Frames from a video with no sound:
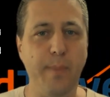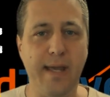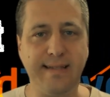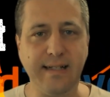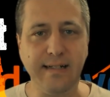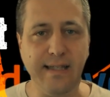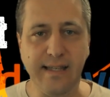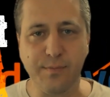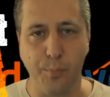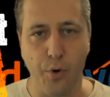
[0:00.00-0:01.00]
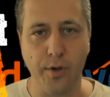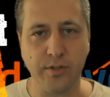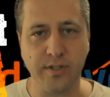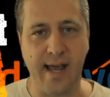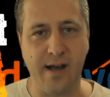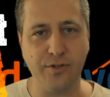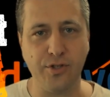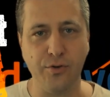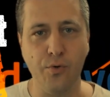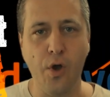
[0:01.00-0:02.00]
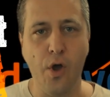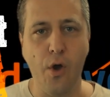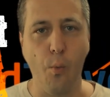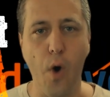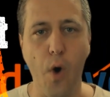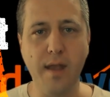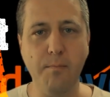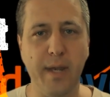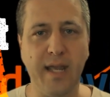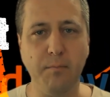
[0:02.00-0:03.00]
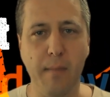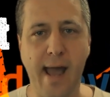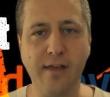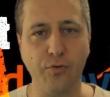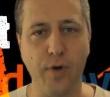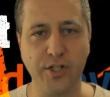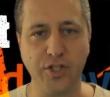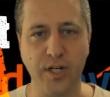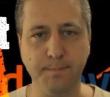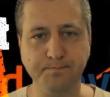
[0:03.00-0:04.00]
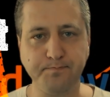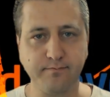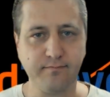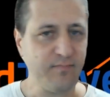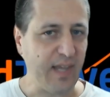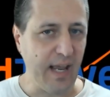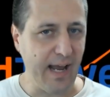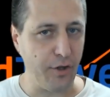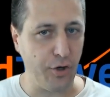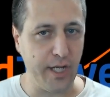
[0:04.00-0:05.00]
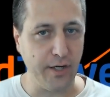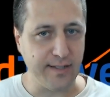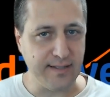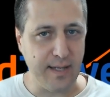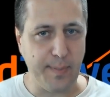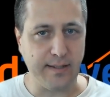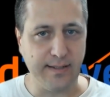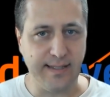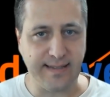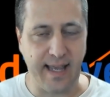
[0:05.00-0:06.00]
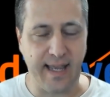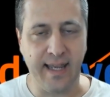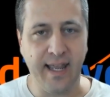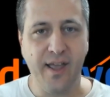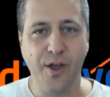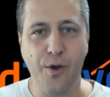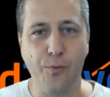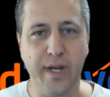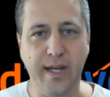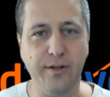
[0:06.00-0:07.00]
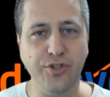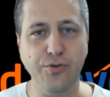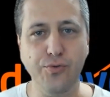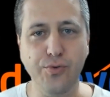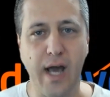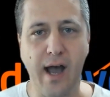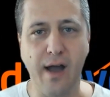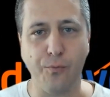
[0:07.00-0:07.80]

basically this boils down to one big math question. Now, you'll hear us typically say, we do not